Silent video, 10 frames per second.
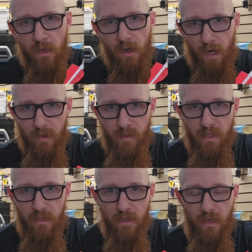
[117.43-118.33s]

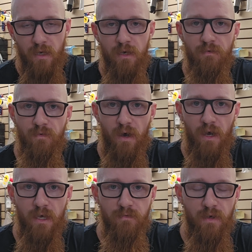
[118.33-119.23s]
IP5,
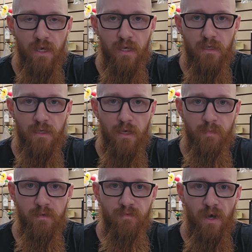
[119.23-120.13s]
AE
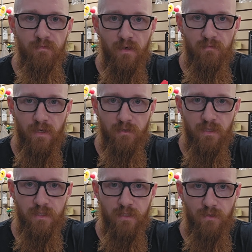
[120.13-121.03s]
IP5 that Victory
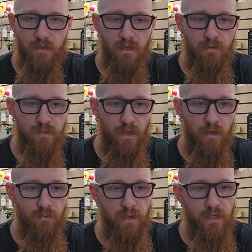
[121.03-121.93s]
sends all their arrows
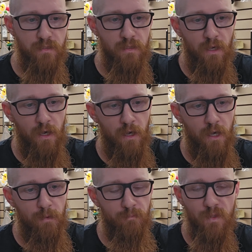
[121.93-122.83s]
out with.
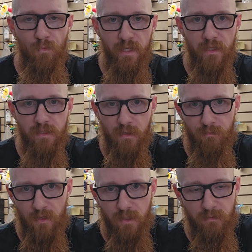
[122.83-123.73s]
We did some
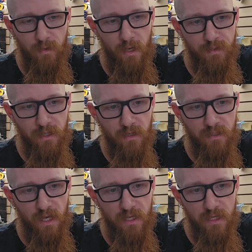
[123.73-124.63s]
custom wraps here at
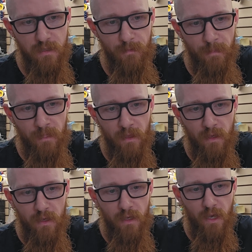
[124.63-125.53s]
Tai,
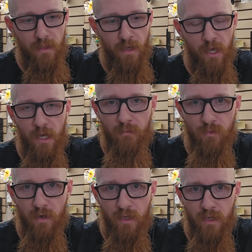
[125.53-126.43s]
and then
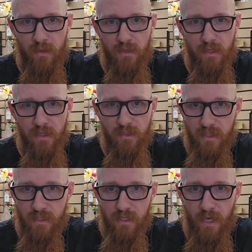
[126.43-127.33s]
running the
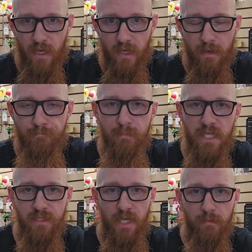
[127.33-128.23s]
DCA Mini
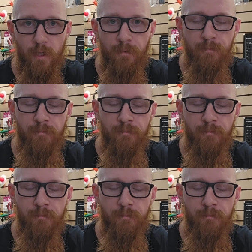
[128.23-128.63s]
Saber.